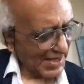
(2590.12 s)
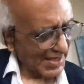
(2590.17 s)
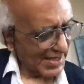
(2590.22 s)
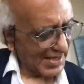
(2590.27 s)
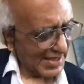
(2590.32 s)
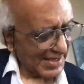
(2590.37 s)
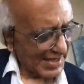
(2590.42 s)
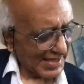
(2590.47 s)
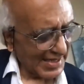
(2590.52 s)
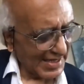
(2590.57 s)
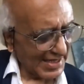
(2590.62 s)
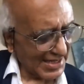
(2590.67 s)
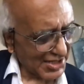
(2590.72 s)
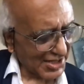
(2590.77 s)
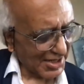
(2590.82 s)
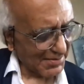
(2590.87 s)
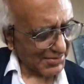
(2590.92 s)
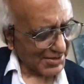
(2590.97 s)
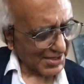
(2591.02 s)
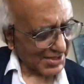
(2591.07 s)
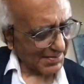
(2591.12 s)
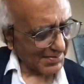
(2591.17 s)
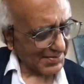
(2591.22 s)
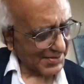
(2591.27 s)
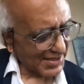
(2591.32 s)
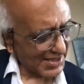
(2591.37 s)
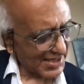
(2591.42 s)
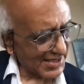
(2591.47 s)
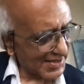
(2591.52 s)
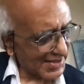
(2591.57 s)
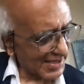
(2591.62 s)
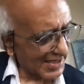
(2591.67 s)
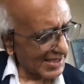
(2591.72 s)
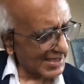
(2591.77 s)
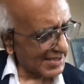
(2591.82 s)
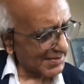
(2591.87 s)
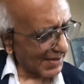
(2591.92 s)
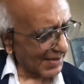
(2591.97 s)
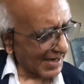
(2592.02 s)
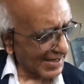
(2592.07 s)
He sums up
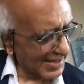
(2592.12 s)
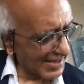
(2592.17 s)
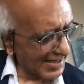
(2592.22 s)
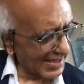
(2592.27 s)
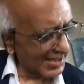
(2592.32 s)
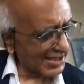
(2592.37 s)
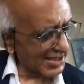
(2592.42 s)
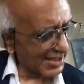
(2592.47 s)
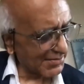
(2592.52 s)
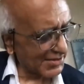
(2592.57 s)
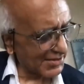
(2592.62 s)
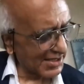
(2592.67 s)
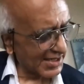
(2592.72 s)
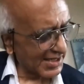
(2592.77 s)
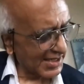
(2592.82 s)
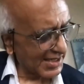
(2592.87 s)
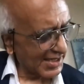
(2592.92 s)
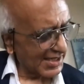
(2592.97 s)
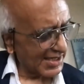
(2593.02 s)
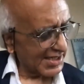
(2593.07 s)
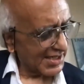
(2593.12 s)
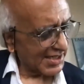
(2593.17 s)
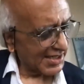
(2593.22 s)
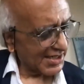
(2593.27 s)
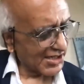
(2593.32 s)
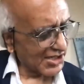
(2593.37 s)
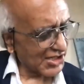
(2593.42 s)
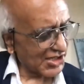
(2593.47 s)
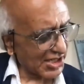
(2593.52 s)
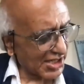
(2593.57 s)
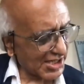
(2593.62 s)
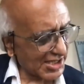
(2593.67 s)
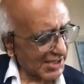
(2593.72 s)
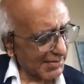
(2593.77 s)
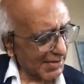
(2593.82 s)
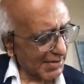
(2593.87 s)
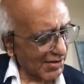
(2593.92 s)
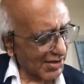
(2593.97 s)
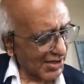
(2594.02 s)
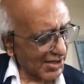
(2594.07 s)
his findings of the research
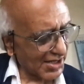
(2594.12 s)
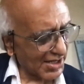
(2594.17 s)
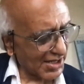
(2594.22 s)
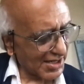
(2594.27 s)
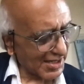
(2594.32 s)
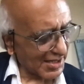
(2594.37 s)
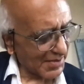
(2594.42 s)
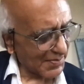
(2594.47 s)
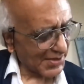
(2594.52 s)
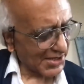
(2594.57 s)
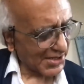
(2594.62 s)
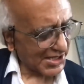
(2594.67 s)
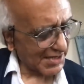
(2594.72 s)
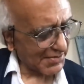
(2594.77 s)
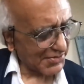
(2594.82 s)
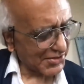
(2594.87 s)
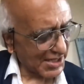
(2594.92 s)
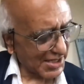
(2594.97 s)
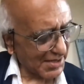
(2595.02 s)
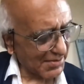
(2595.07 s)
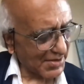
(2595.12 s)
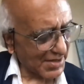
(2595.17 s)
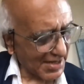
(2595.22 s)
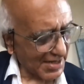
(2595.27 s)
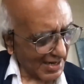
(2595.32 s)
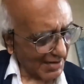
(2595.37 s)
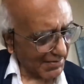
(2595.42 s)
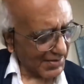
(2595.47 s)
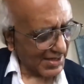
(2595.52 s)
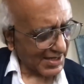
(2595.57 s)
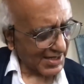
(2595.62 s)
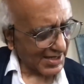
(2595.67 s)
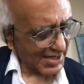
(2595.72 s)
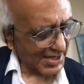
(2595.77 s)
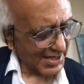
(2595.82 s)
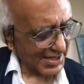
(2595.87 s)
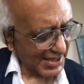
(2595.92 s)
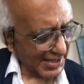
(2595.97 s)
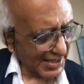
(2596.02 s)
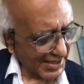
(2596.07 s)
about learner perception of grammar
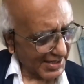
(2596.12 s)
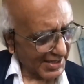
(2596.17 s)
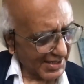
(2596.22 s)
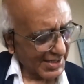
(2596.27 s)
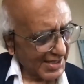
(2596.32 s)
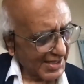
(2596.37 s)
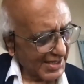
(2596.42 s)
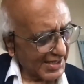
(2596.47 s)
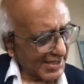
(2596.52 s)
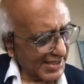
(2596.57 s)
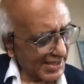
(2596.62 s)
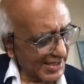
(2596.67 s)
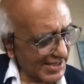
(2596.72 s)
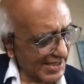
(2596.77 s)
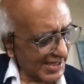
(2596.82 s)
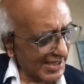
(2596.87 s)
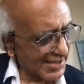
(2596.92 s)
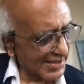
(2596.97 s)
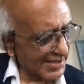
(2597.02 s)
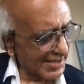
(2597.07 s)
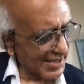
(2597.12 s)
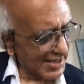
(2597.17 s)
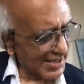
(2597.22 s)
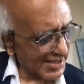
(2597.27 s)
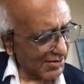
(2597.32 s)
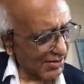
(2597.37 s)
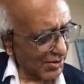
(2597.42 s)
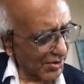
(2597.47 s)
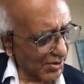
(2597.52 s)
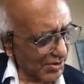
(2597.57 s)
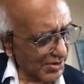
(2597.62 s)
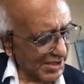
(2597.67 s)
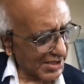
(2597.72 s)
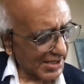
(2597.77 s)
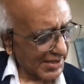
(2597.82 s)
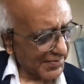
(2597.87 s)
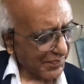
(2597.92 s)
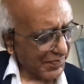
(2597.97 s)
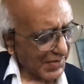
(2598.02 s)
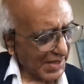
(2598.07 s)
learning. He says this, quote,
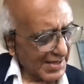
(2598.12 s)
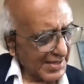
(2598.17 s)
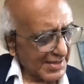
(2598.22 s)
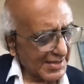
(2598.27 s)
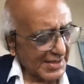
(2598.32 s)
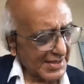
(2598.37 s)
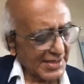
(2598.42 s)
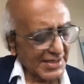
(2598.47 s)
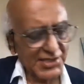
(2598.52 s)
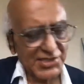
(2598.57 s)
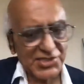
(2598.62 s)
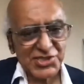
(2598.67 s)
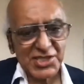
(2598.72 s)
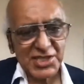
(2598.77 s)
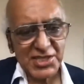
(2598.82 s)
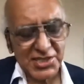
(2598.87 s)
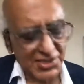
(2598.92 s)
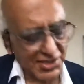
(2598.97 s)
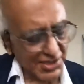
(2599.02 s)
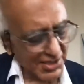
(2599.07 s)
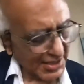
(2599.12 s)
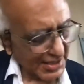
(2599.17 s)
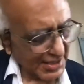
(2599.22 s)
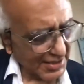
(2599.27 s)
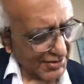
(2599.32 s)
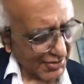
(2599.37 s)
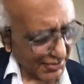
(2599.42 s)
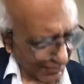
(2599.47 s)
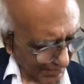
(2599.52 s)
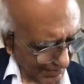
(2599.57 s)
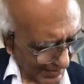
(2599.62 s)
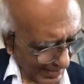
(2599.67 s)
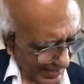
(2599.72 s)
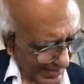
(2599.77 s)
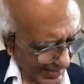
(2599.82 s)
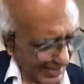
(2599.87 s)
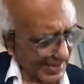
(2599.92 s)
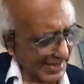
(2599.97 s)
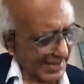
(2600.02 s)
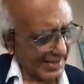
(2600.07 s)
teachers need to
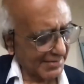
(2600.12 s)
make